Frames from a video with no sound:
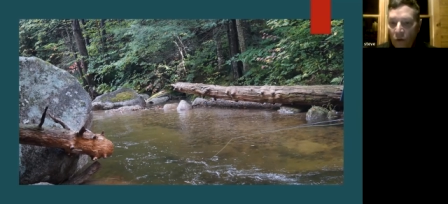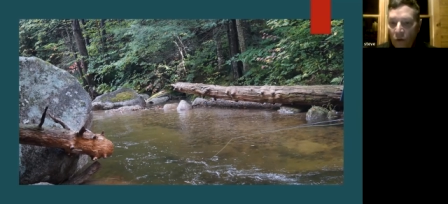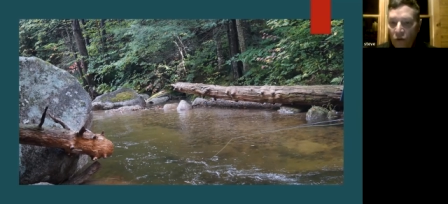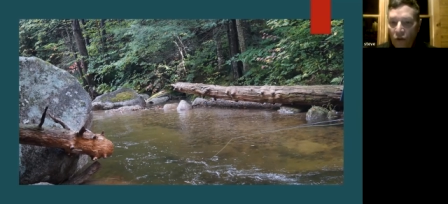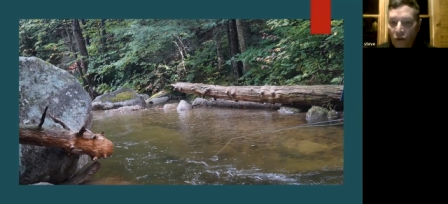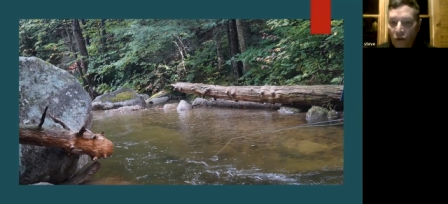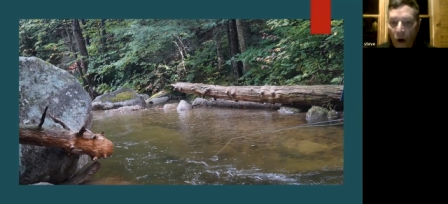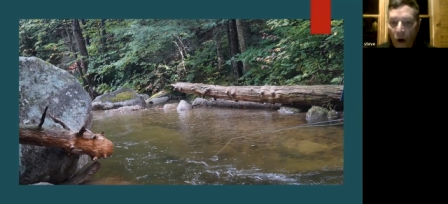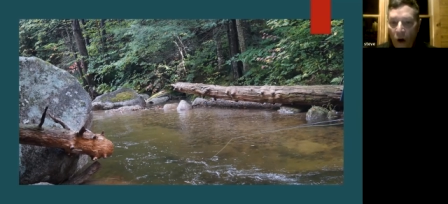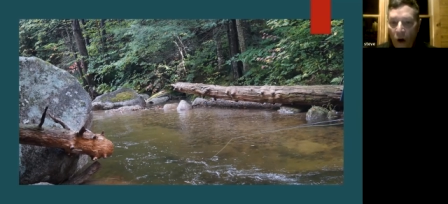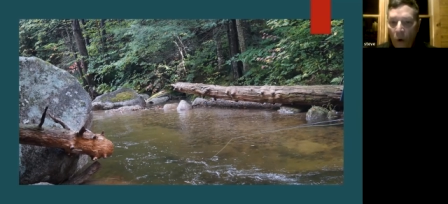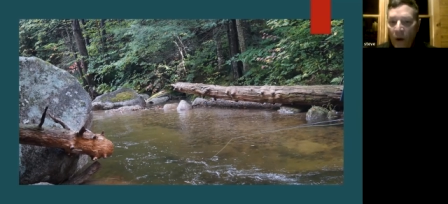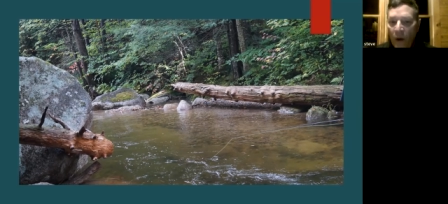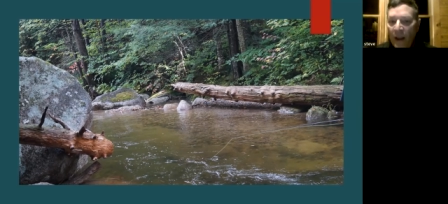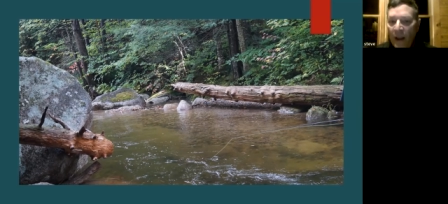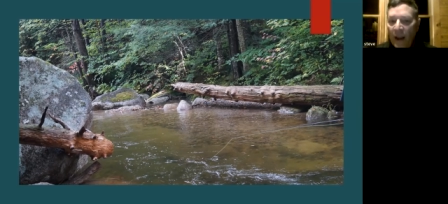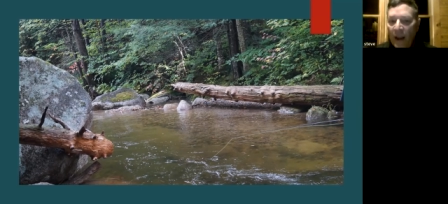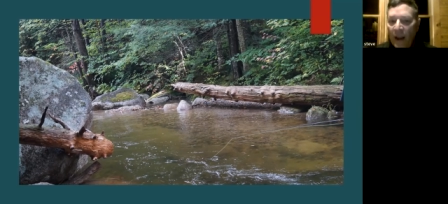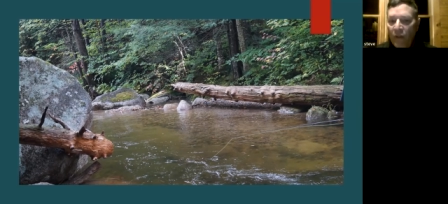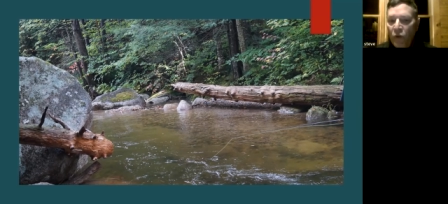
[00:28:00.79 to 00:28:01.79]
So
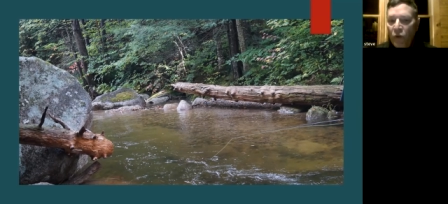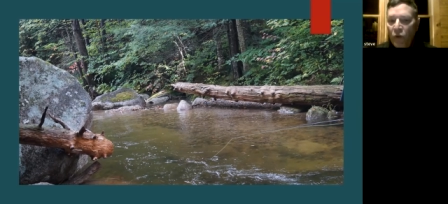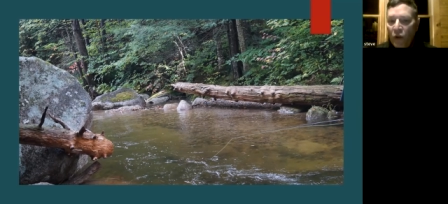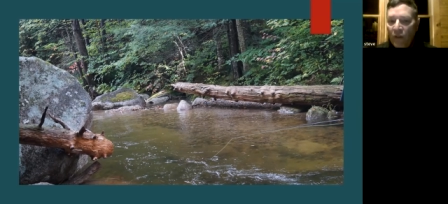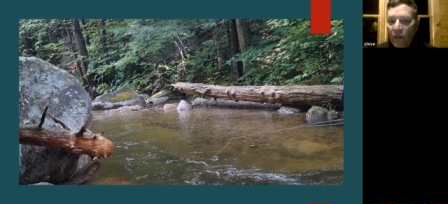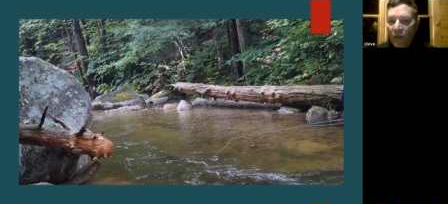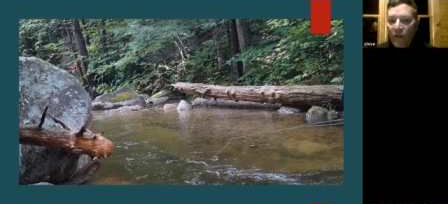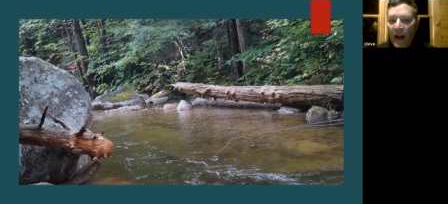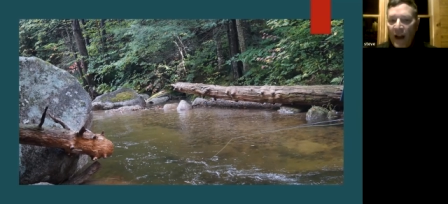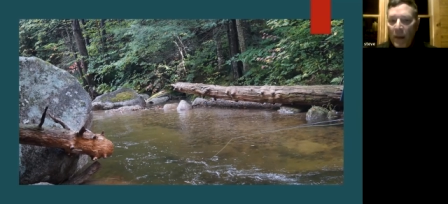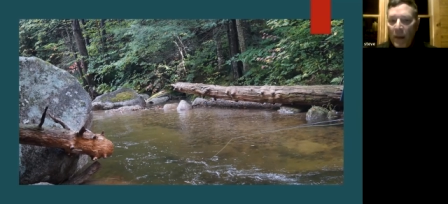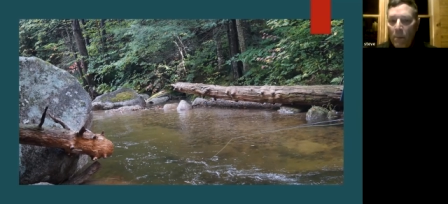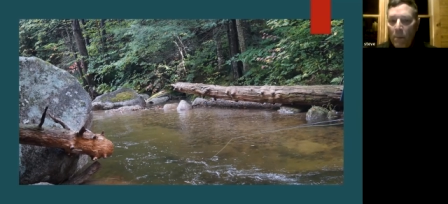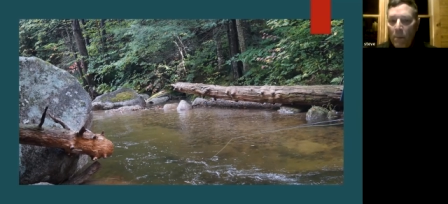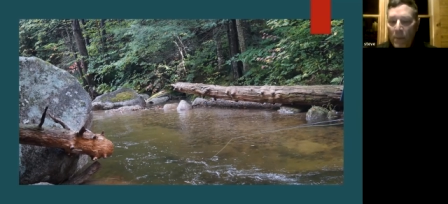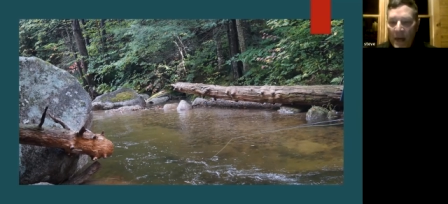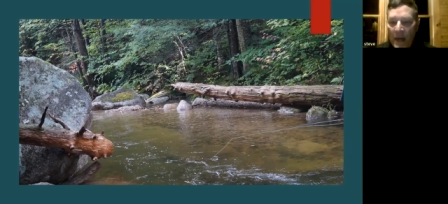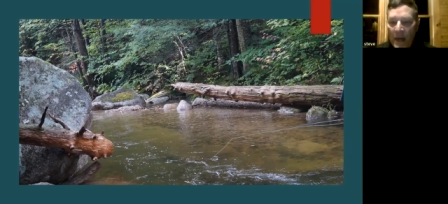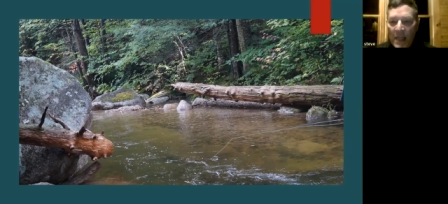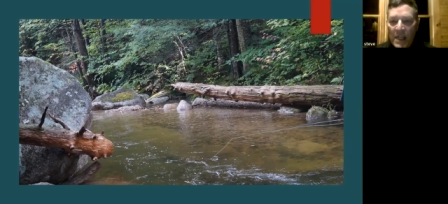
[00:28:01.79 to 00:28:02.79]
if you can find a
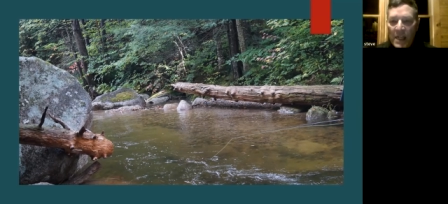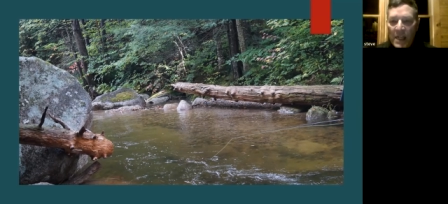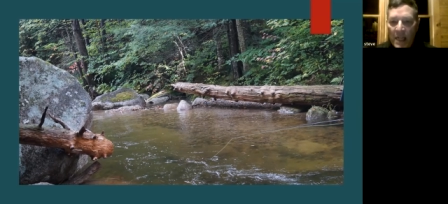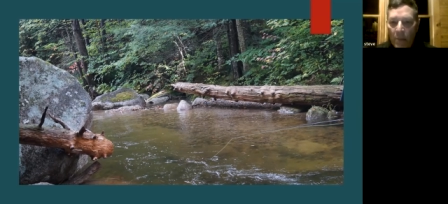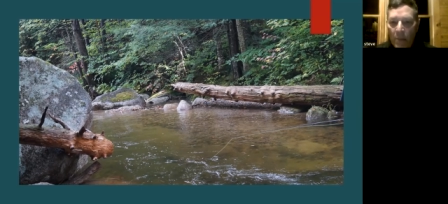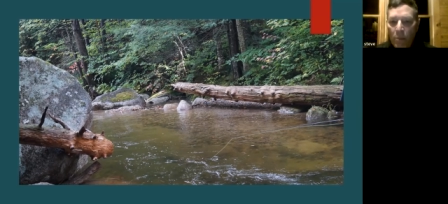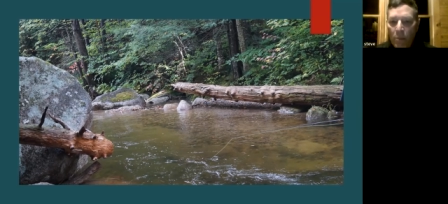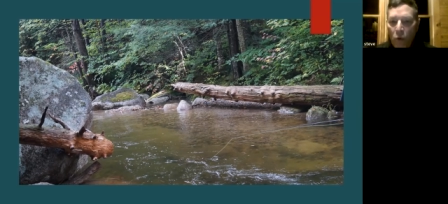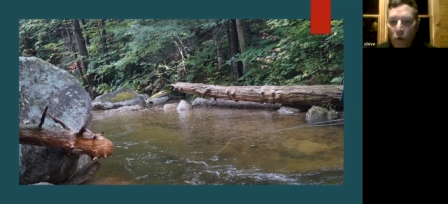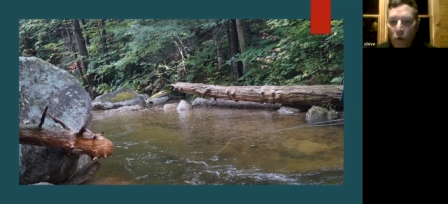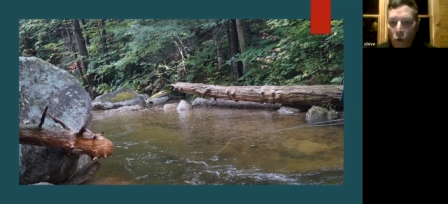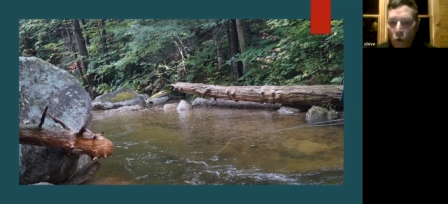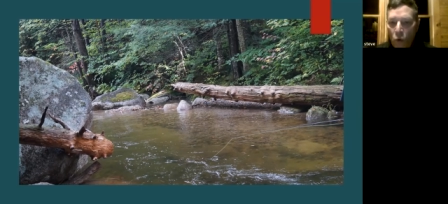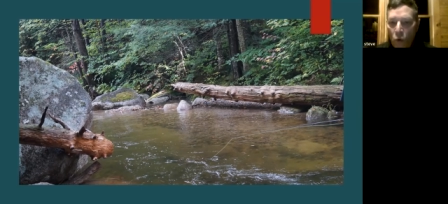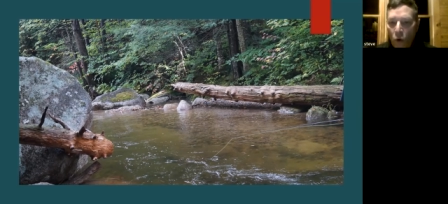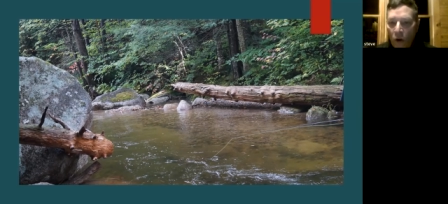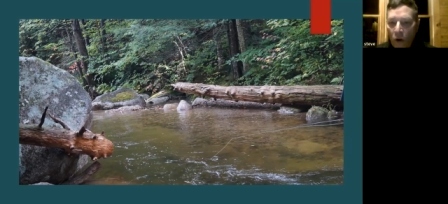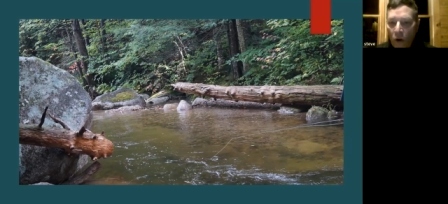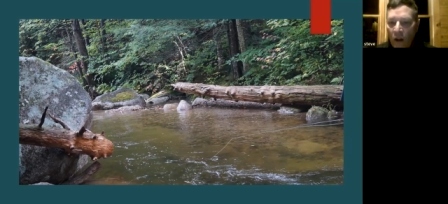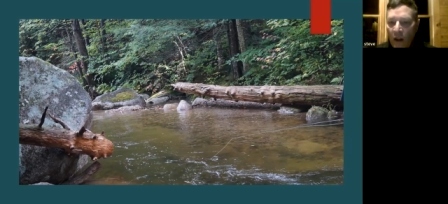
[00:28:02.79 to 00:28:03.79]
big, deep
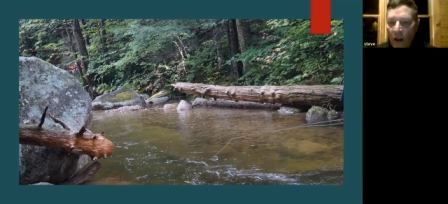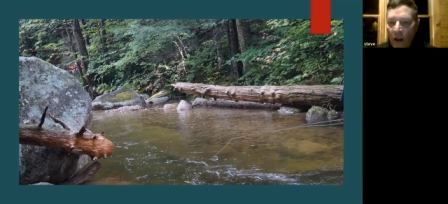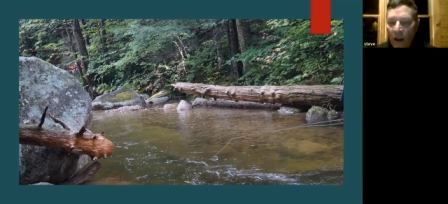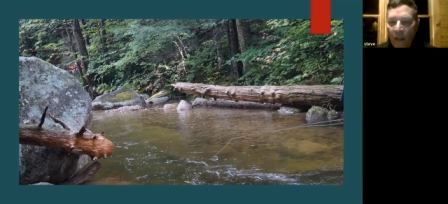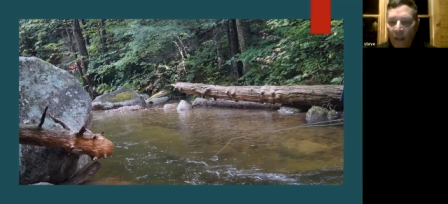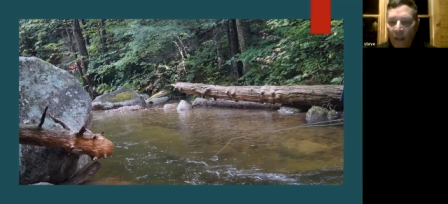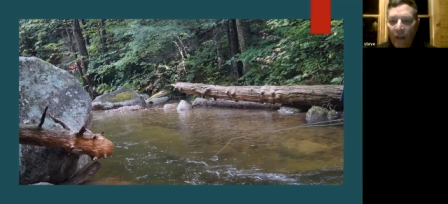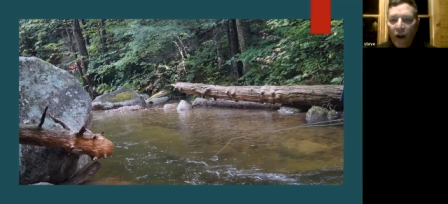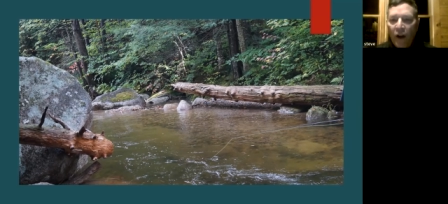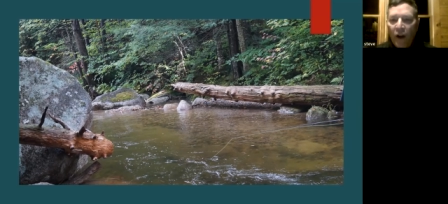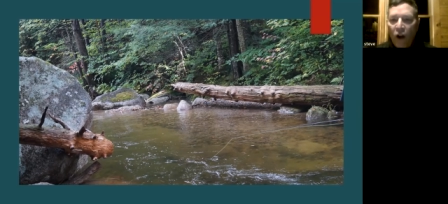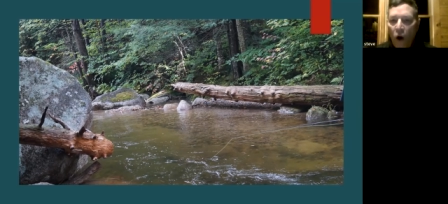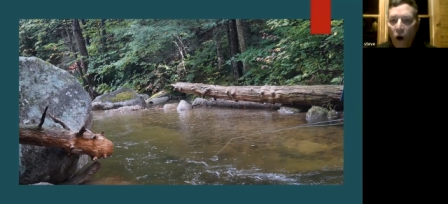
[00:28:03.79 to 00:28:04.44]
pool, they're going